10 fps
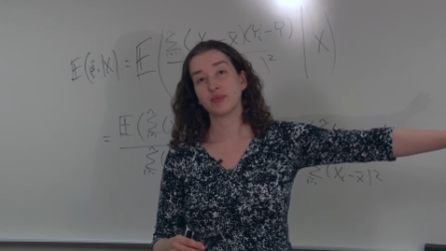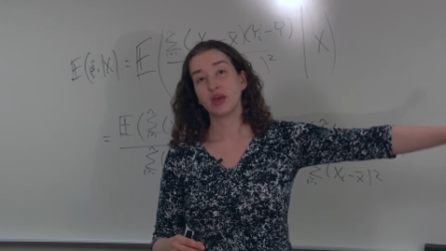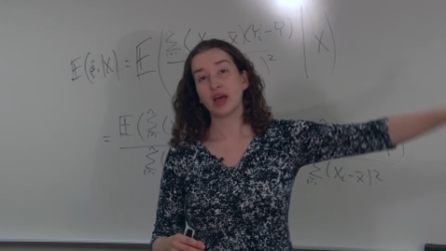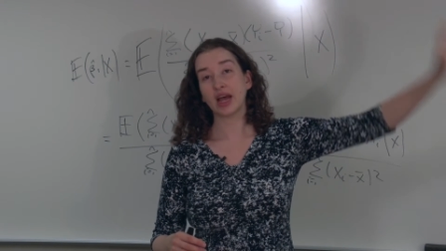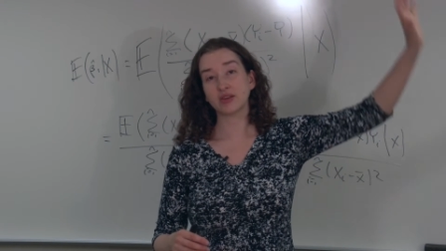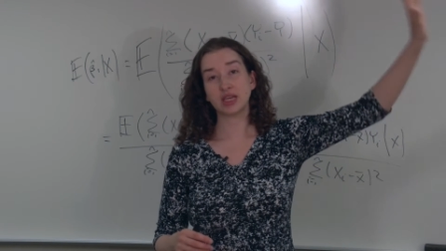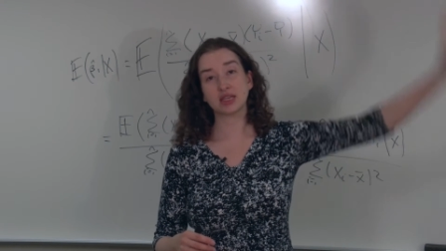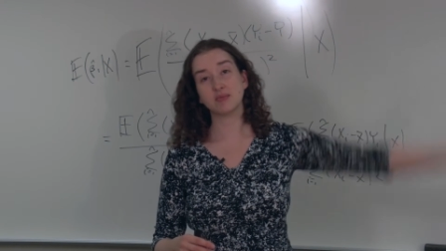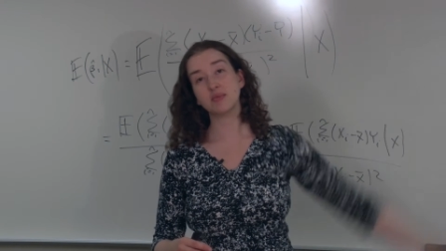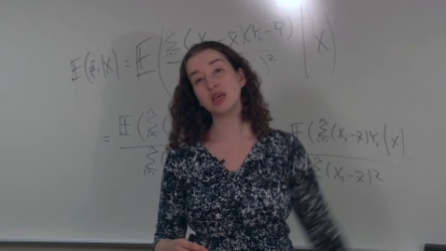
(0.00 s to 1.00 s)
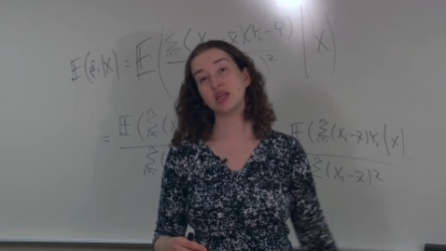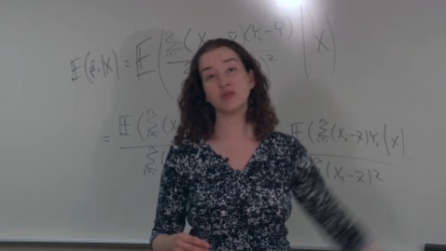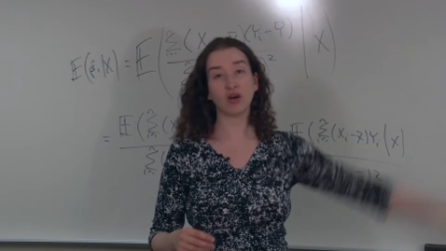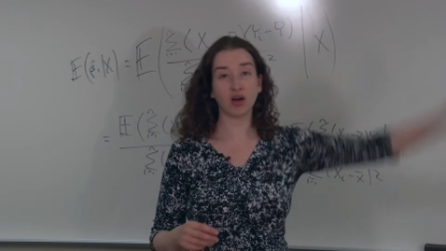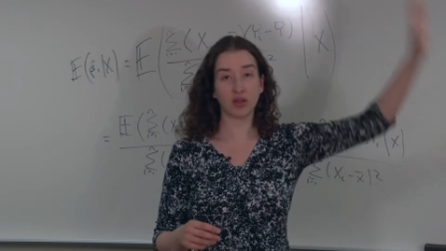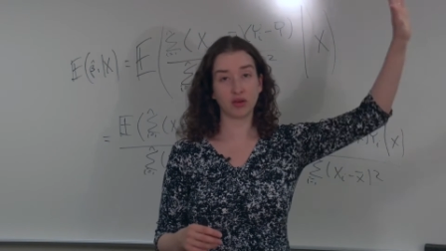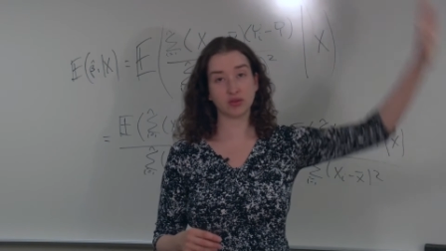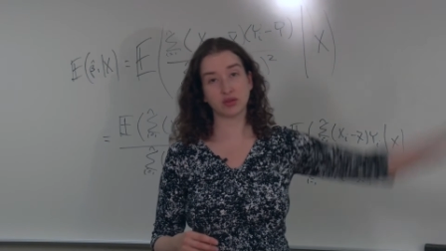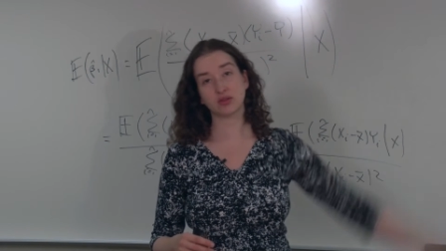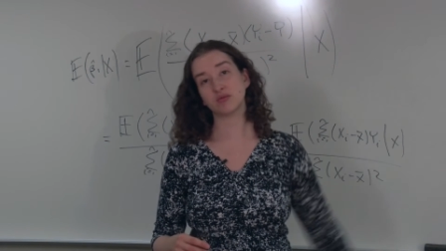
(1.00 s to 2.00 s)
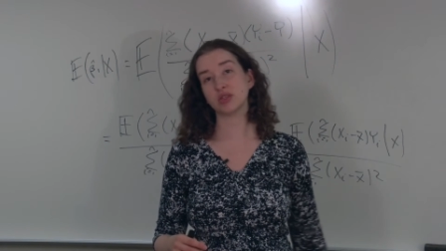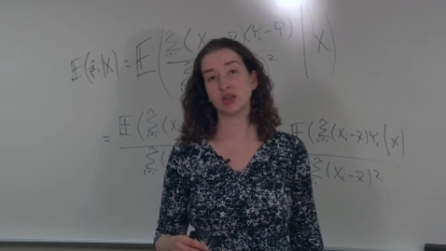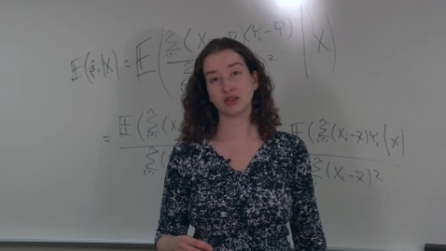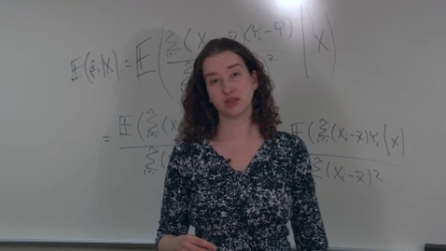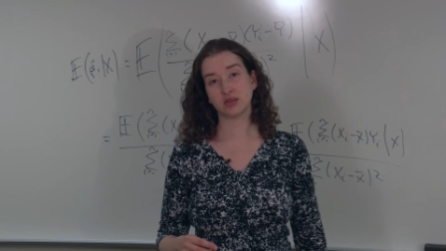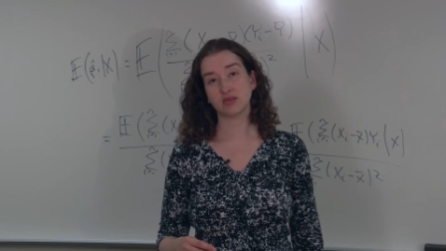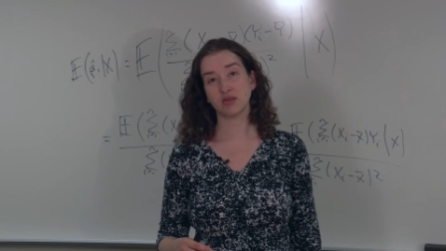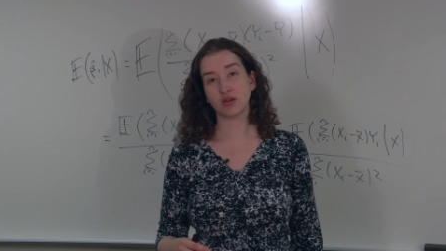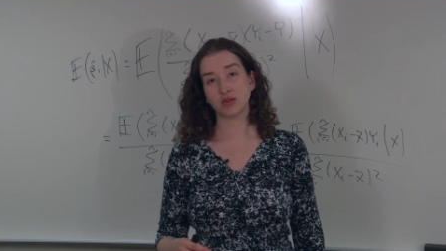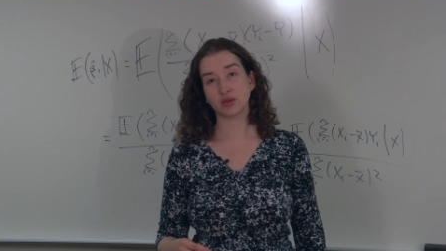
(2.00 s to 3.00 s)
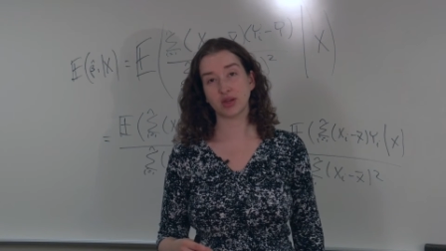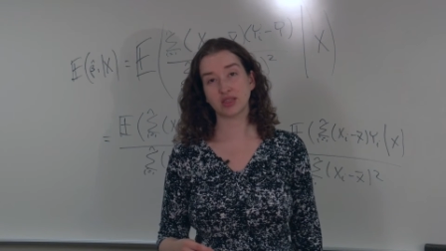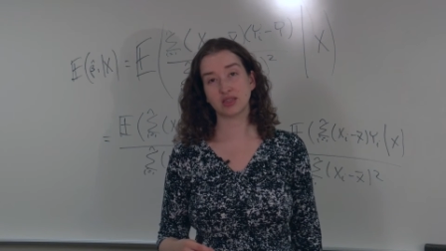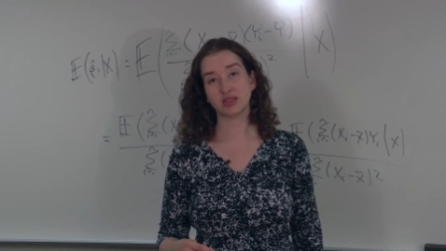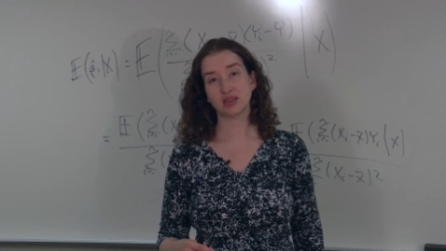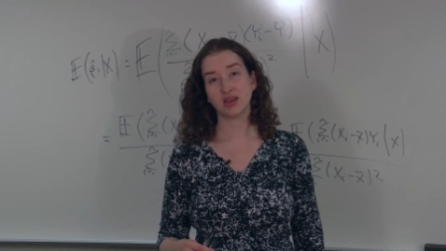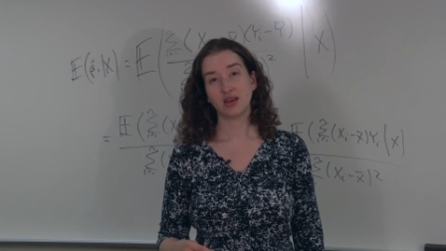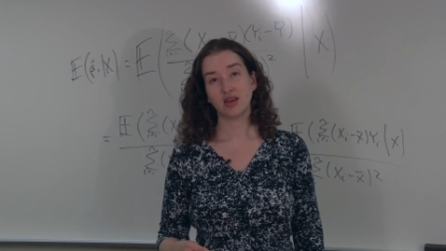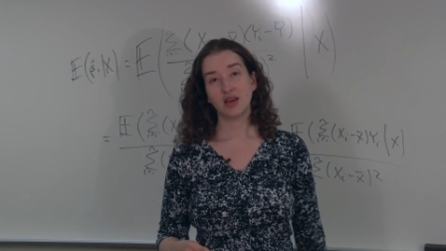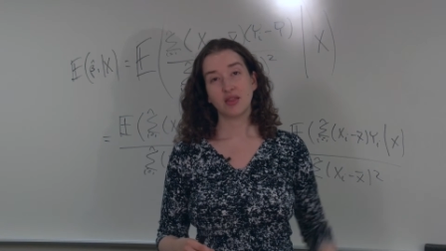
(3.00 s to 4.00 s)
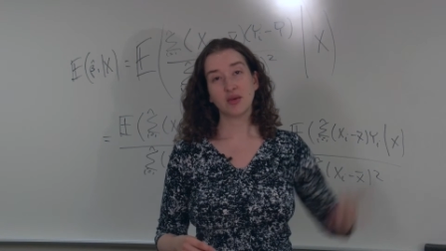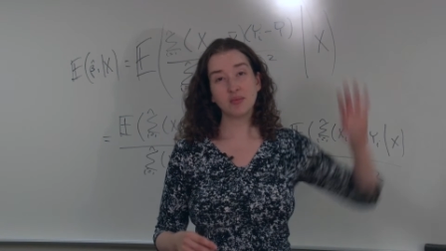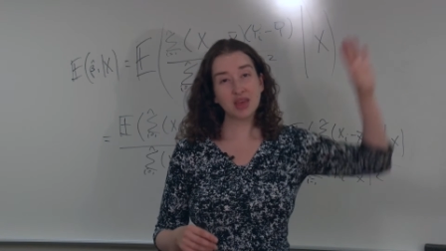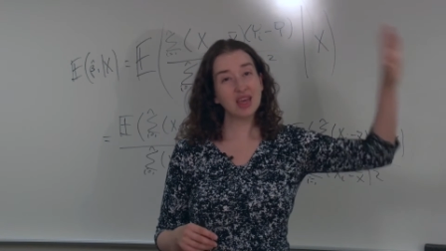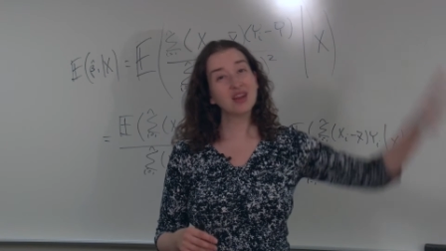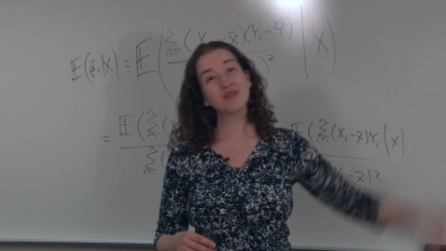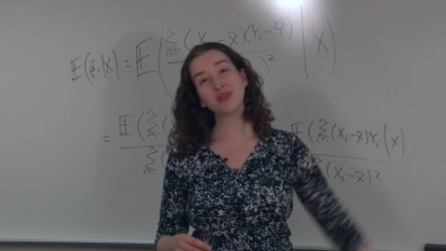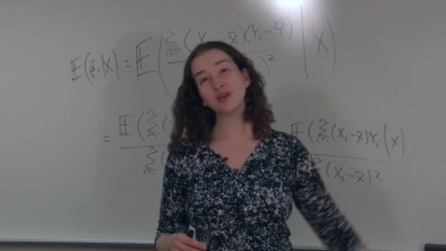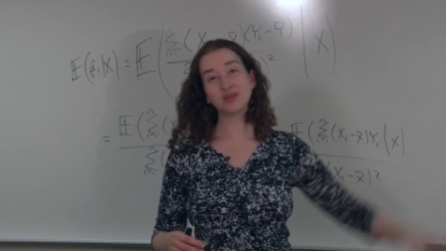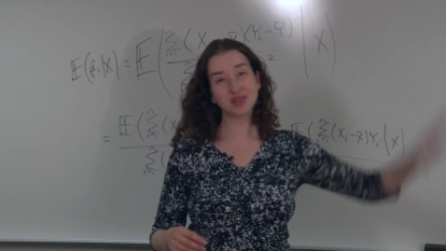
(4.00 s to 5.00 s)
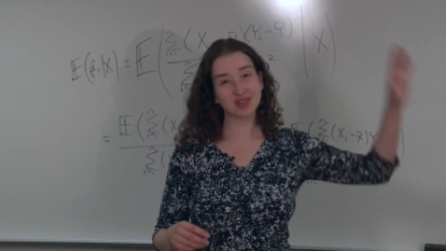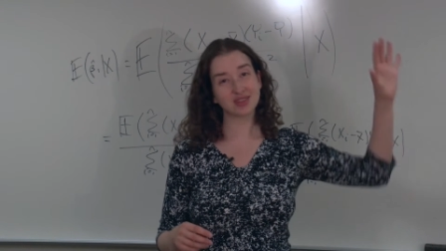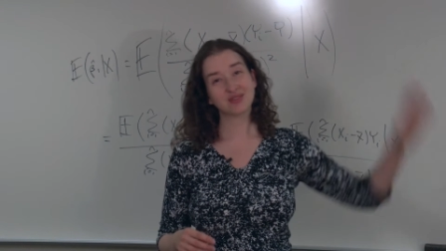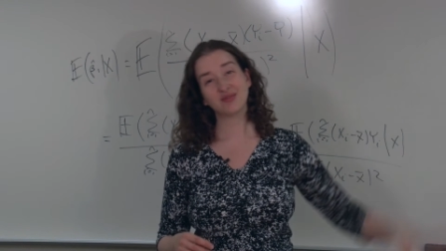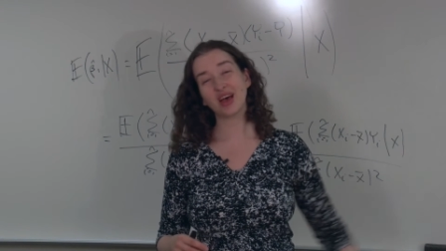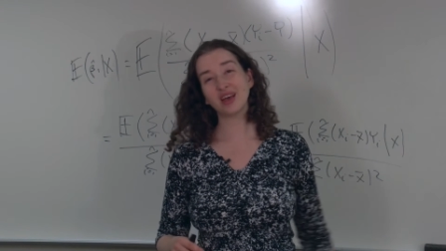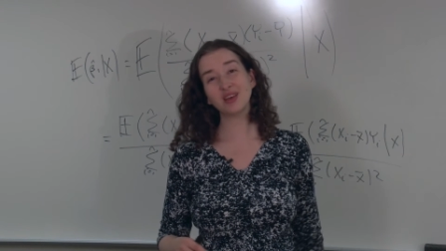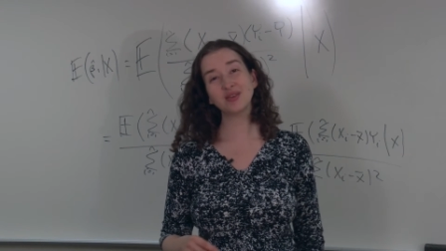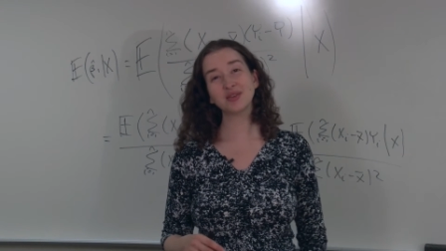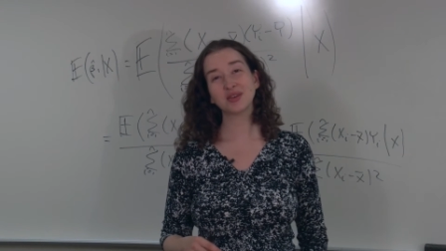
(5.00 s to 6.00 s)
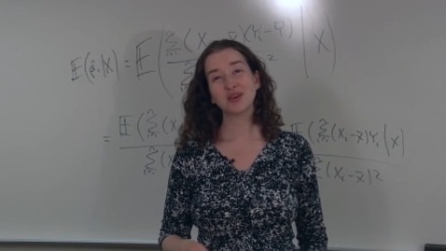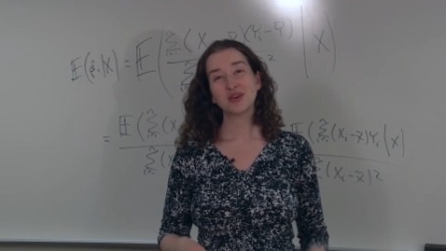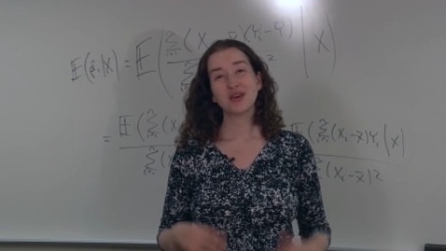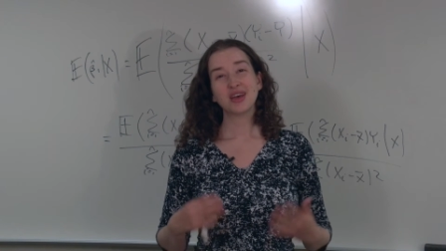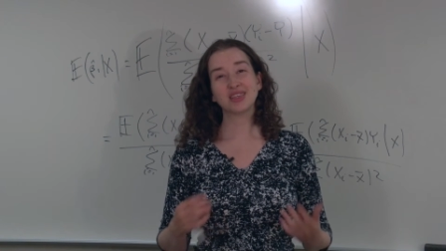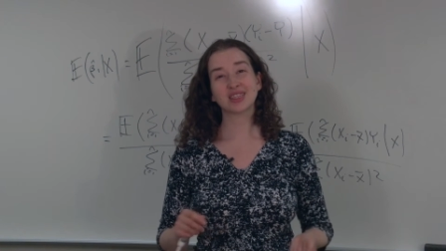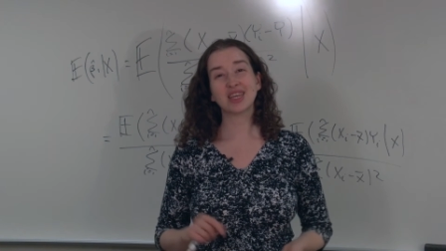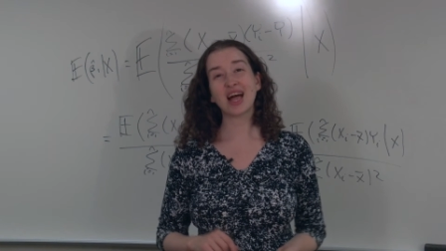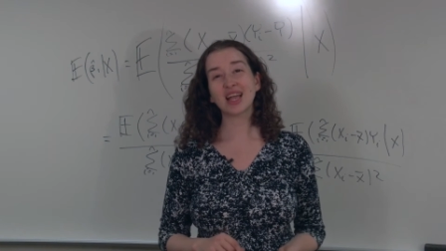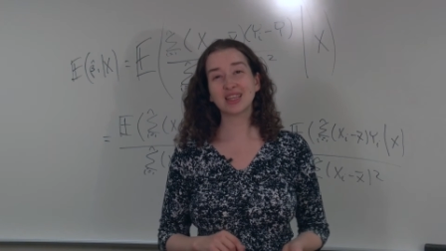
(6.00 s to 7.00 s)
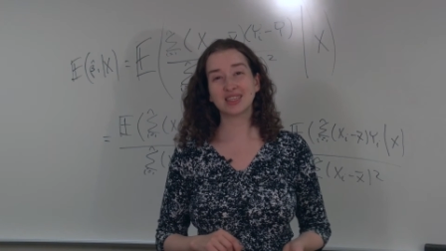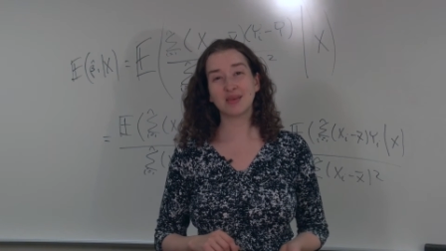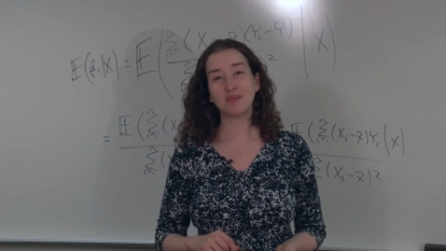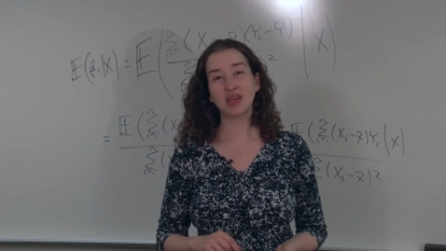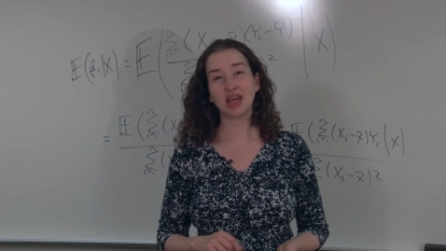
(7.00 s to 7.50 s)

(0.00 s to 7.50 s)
And I could take the mean of all those results, all those quantities. The mean of those values is exactly the same mean